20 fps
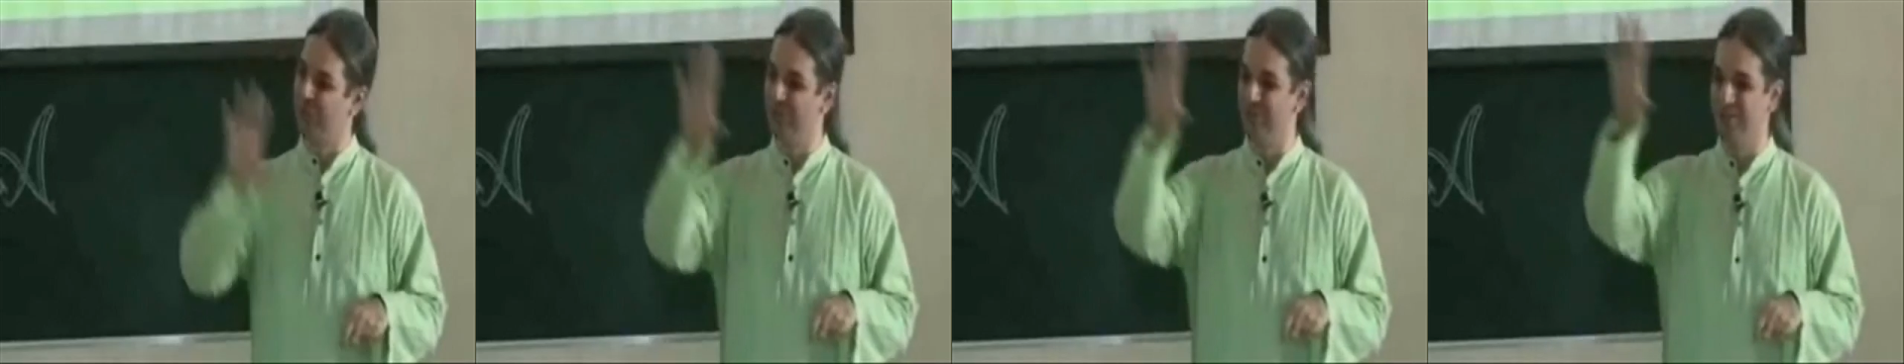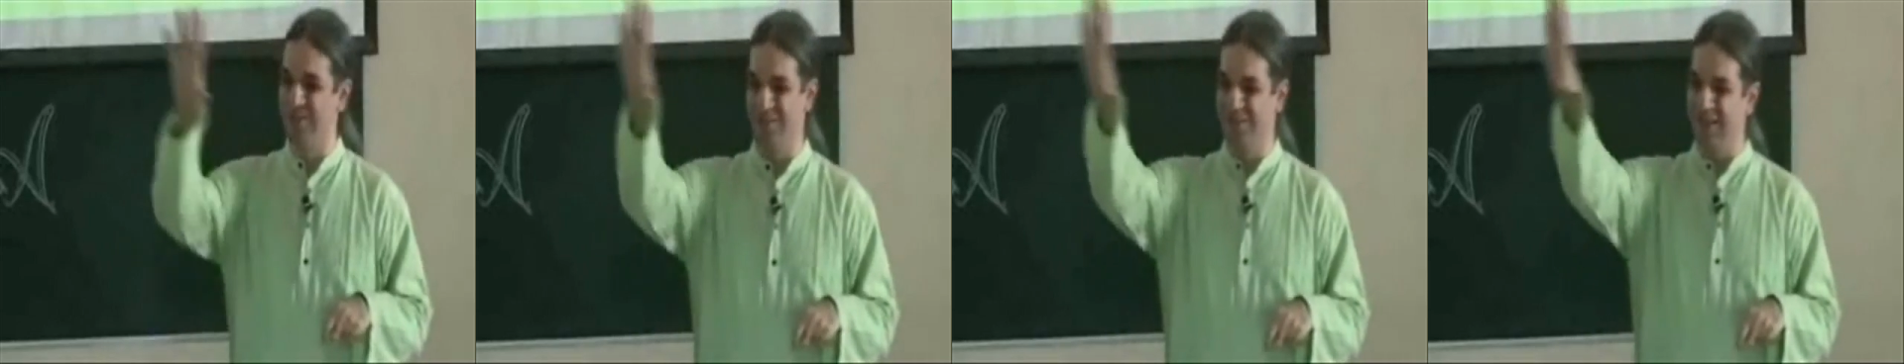
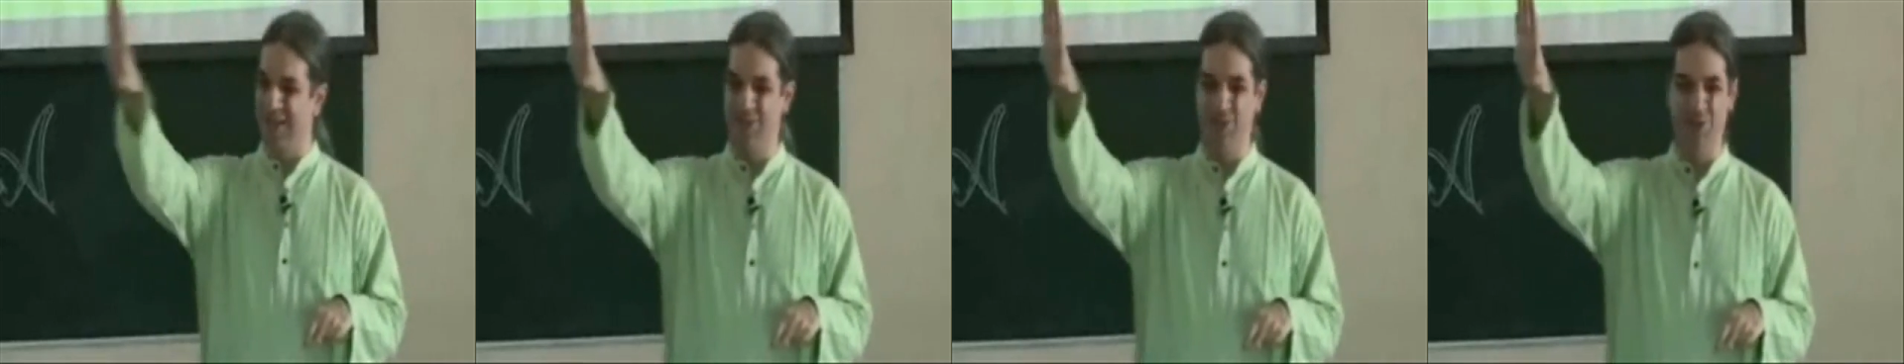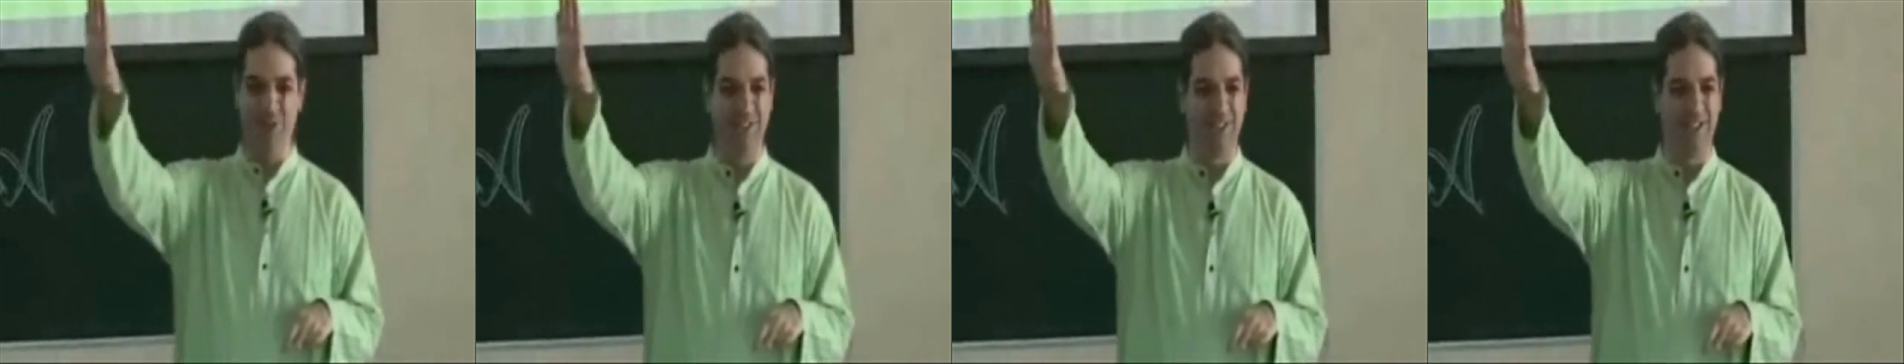so
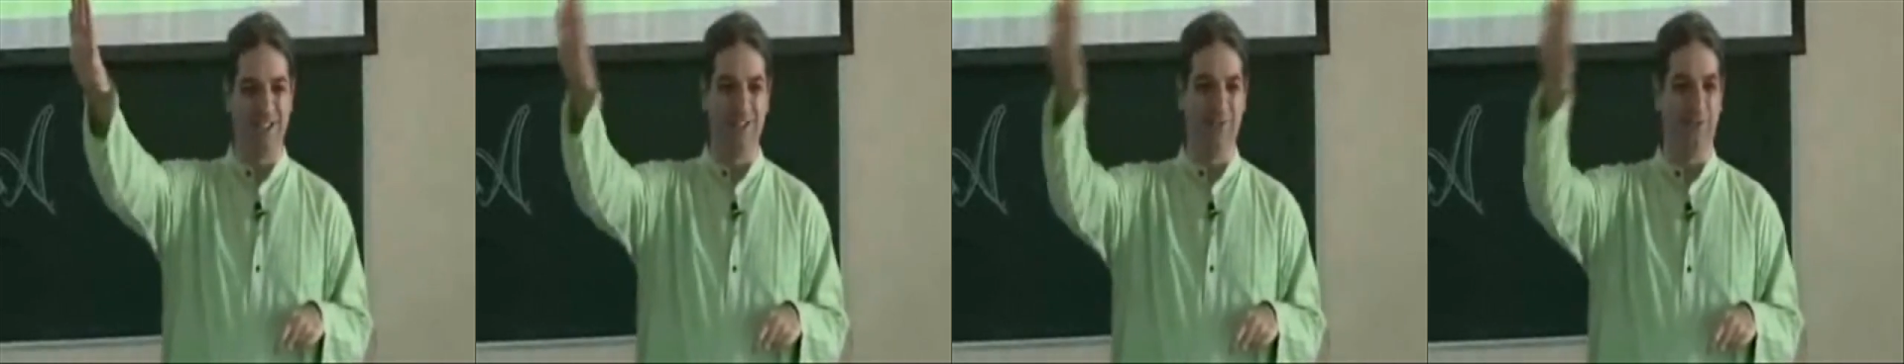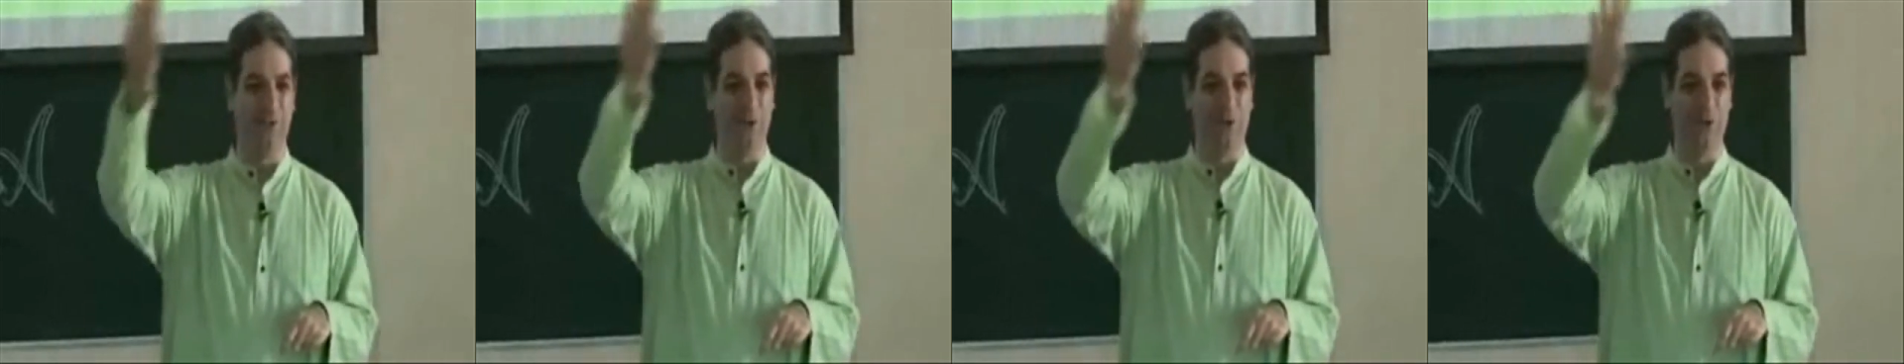that was
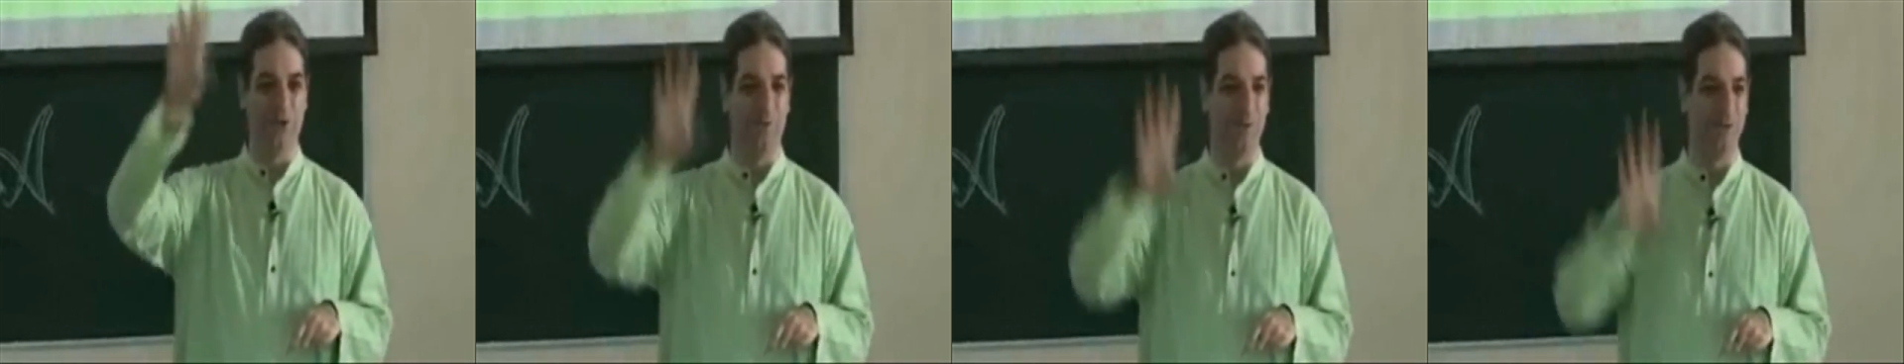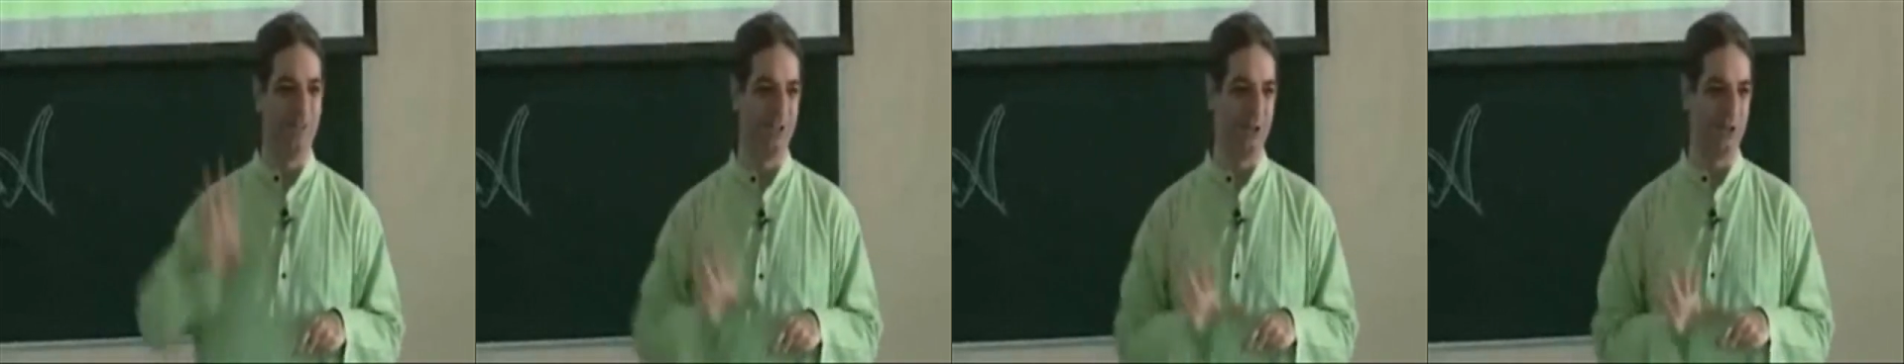Christopher
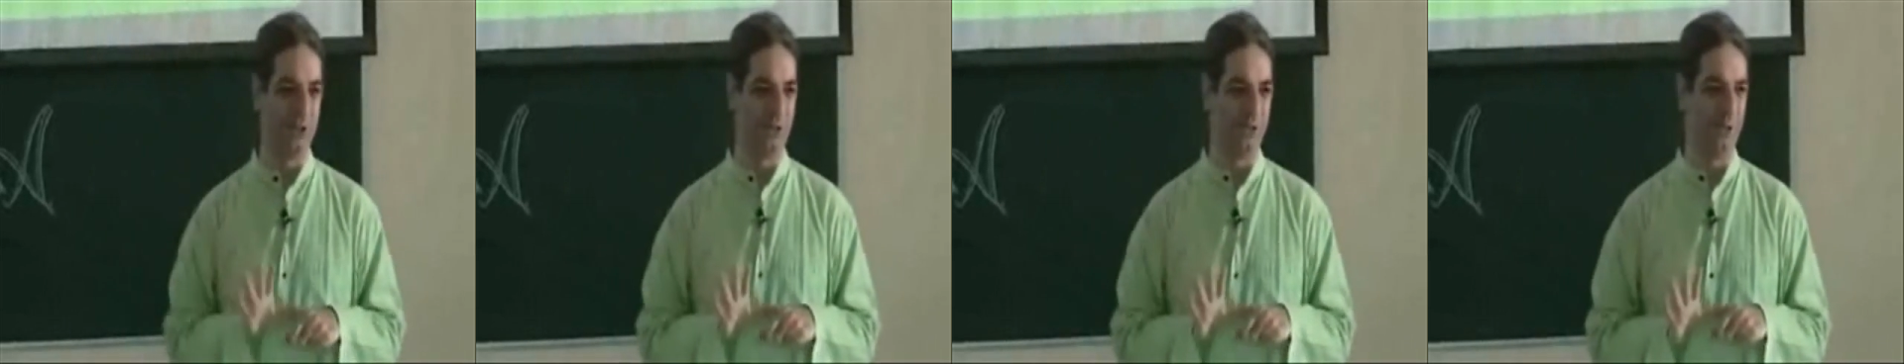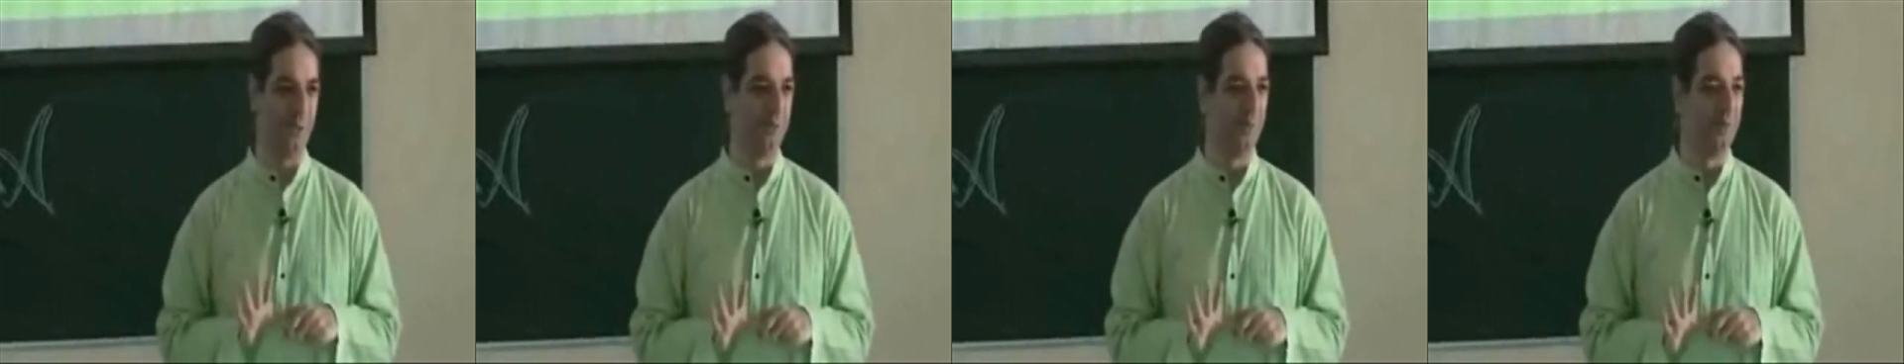Columbus'
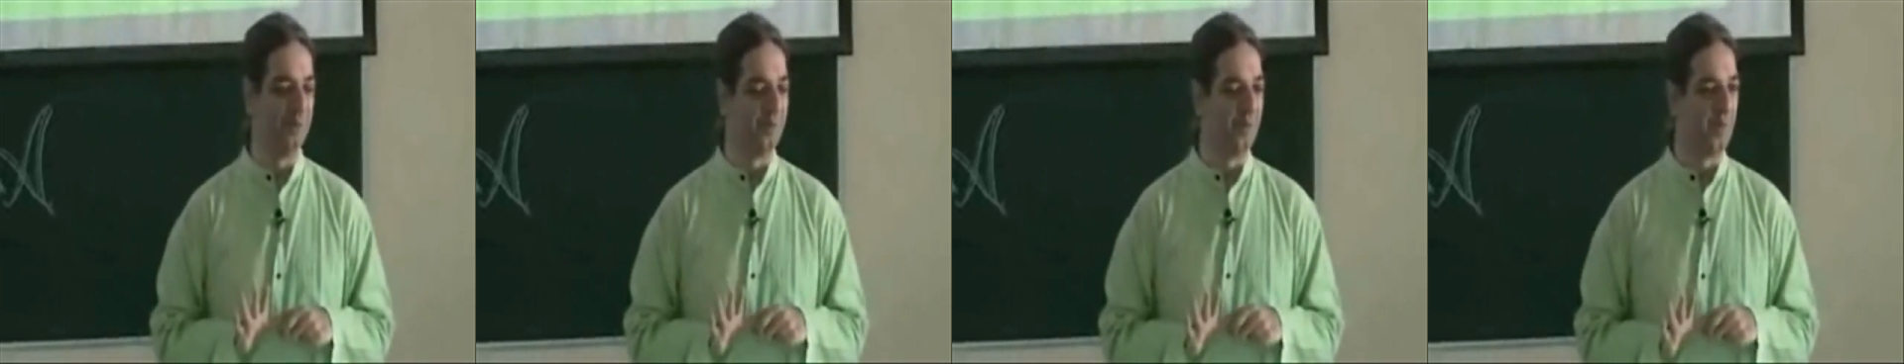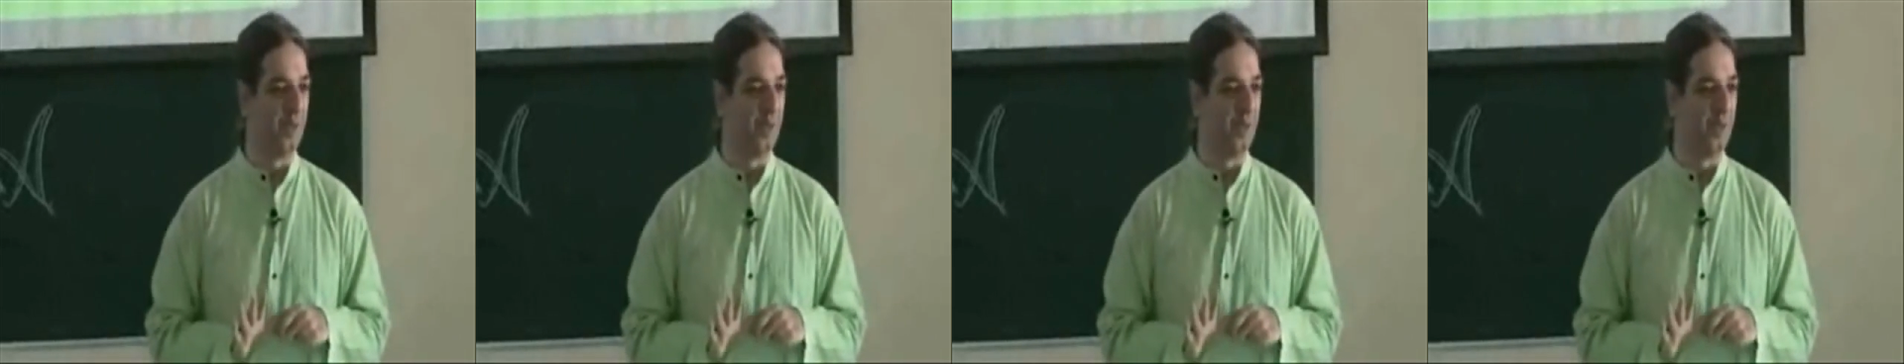story.